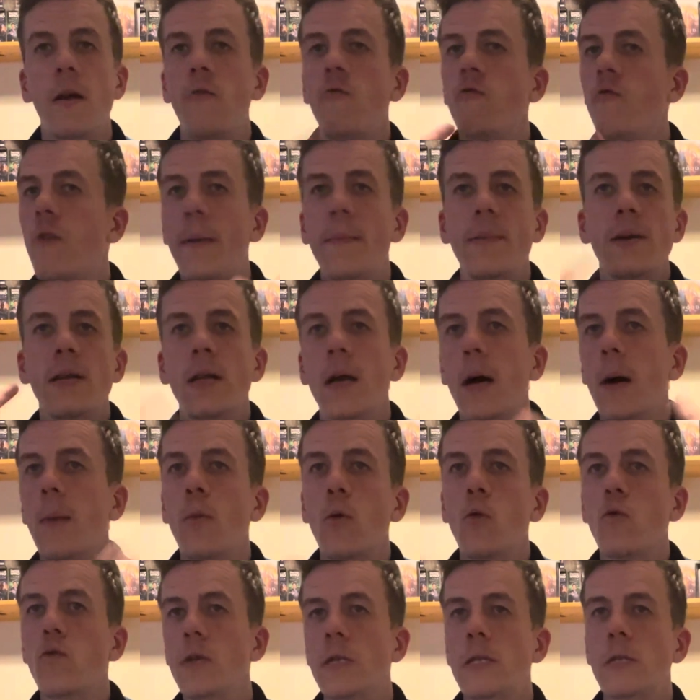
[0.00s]
wrapping up
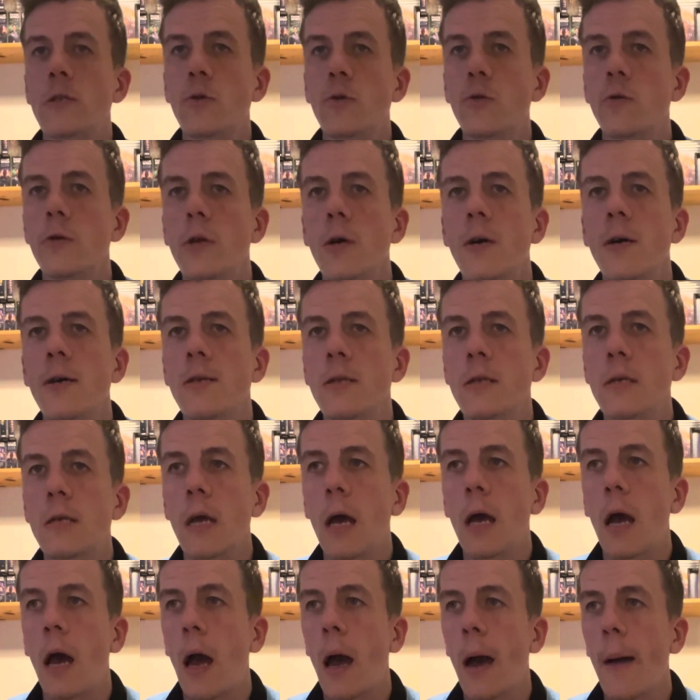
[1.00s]
all these storylines,
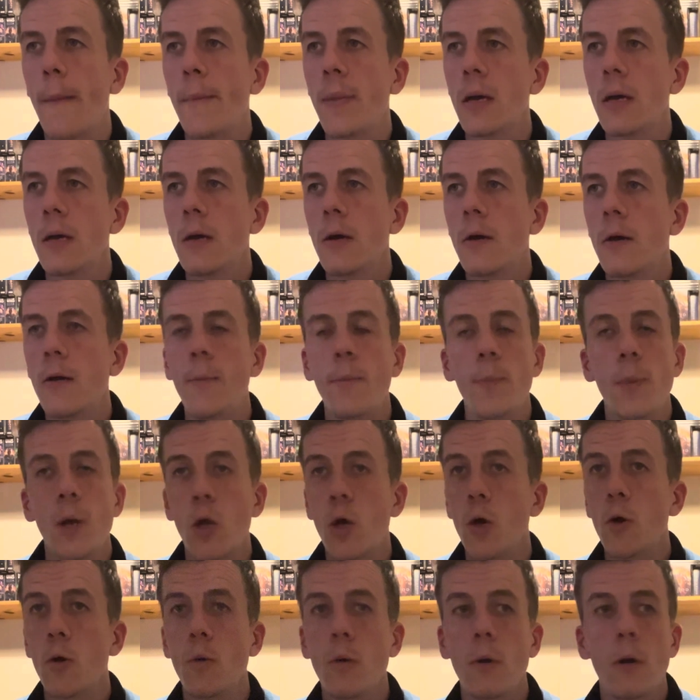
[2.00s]

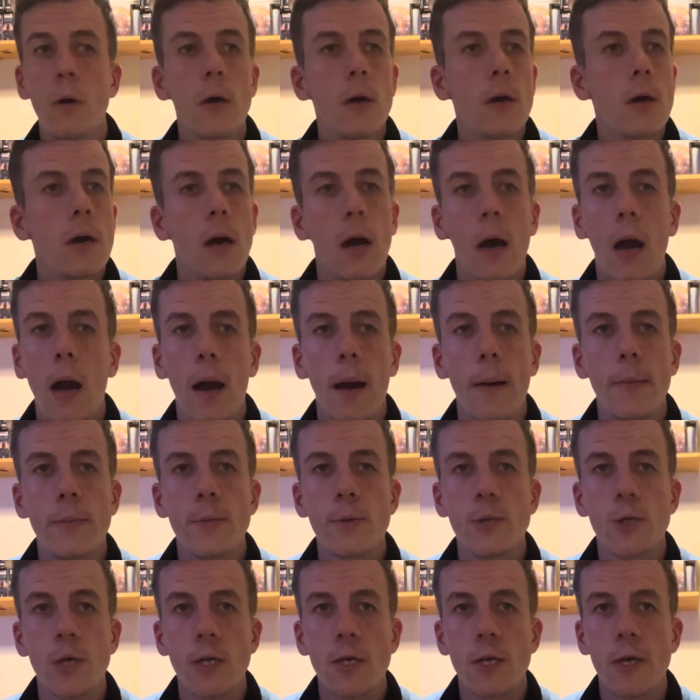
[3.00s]
Blue,
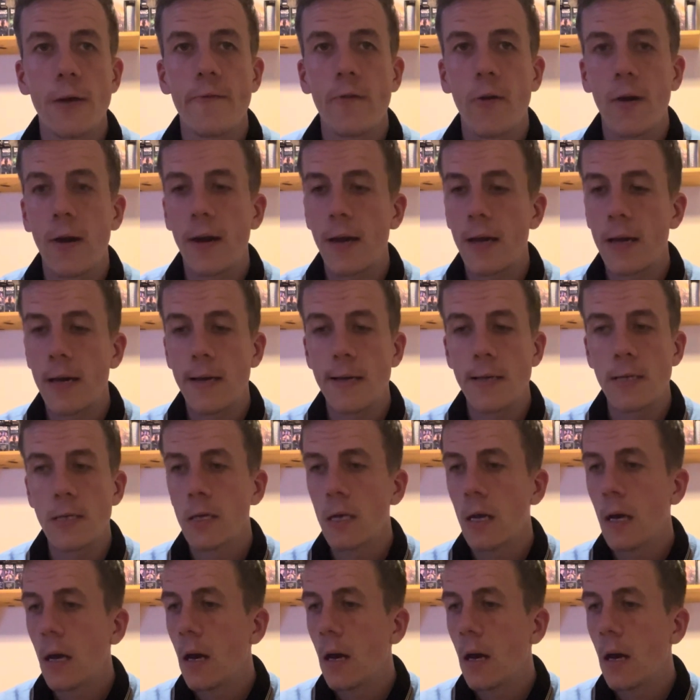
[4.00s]
JJ and Frankie's,